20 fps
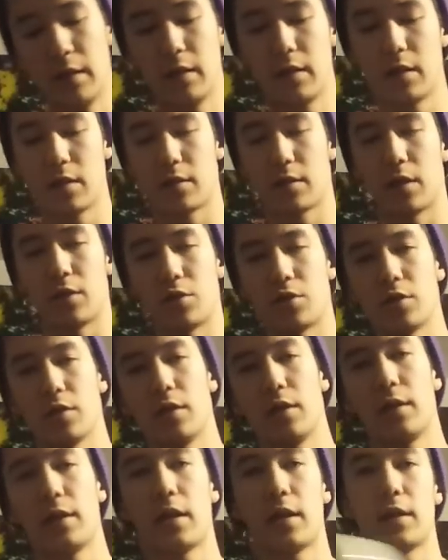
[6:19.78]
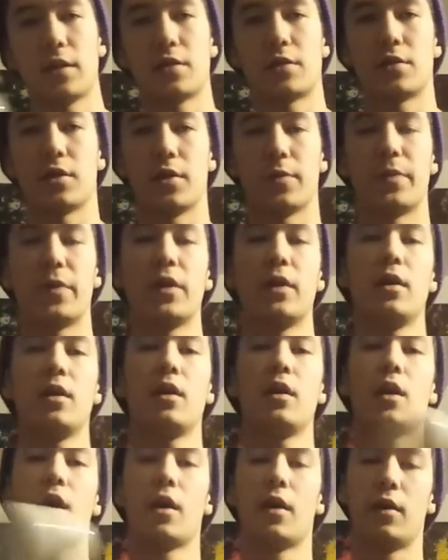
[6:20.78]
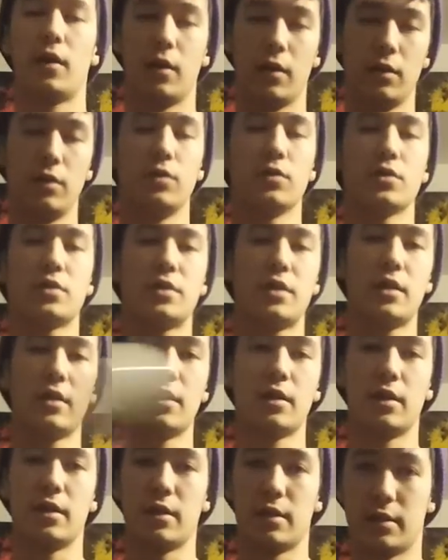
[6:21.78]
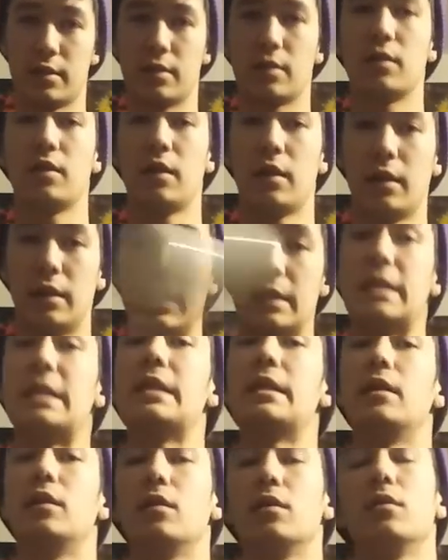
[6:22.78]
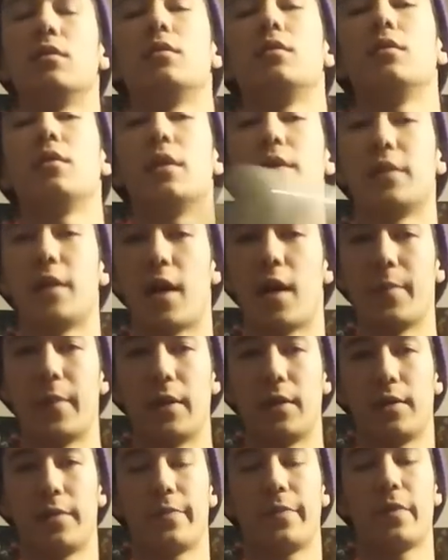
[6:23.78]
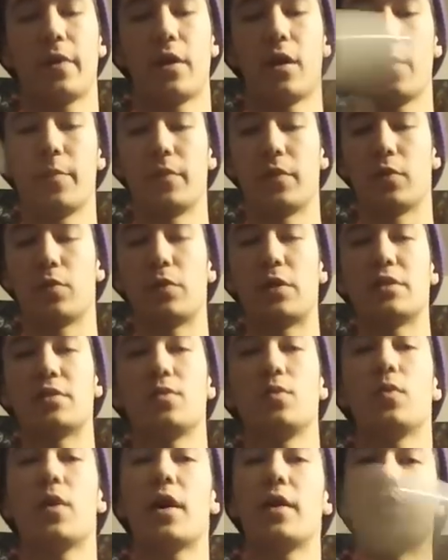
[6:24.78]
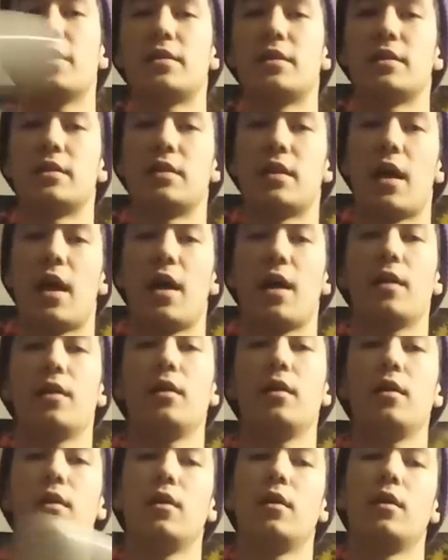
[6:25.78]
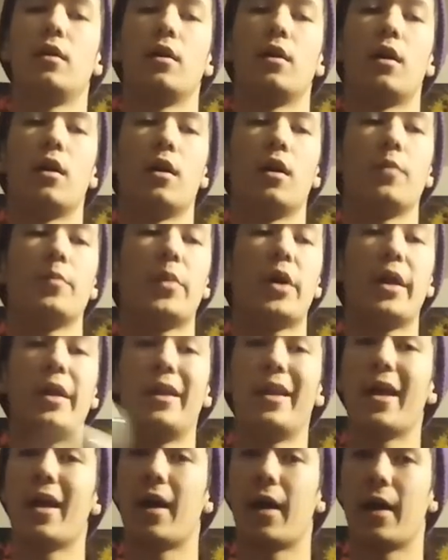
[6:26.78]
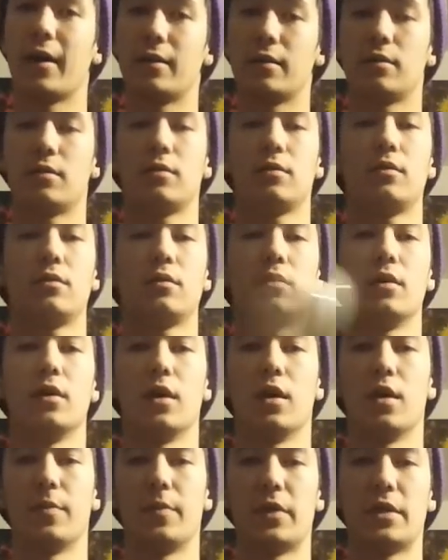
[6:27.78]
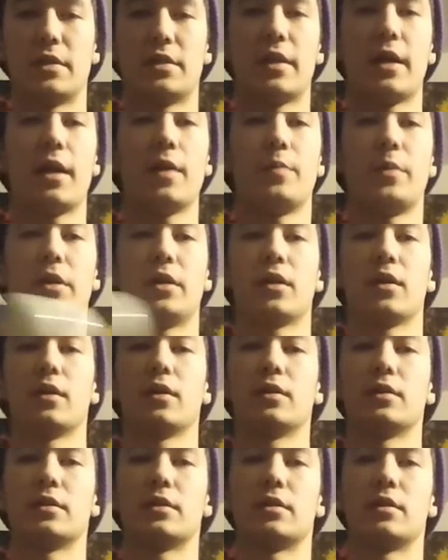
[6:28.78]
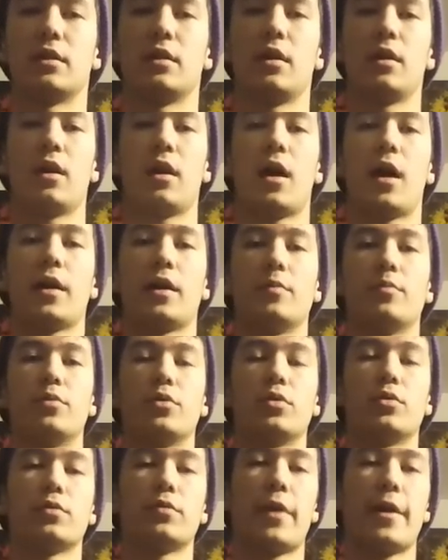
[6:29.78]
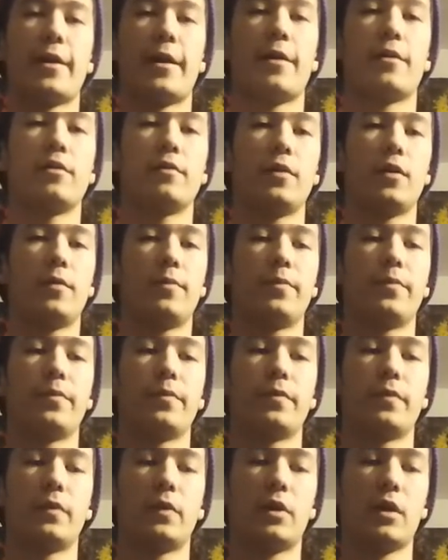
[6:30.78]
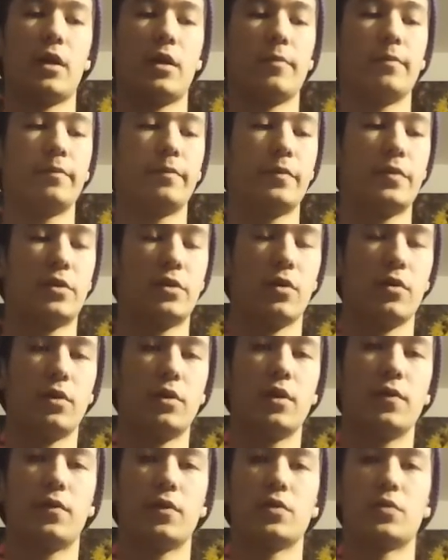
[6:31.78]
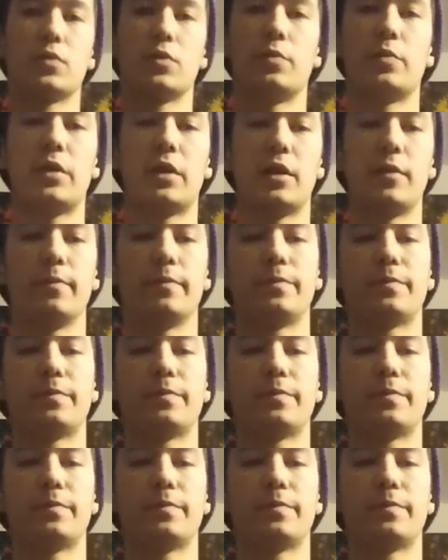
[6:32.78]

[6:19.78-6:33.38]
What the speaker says: essentially. Okay, so you'll see that it is indeed atomic. The reason why this is not a knot is that because I can pull right out of it. Okay, so the difference would be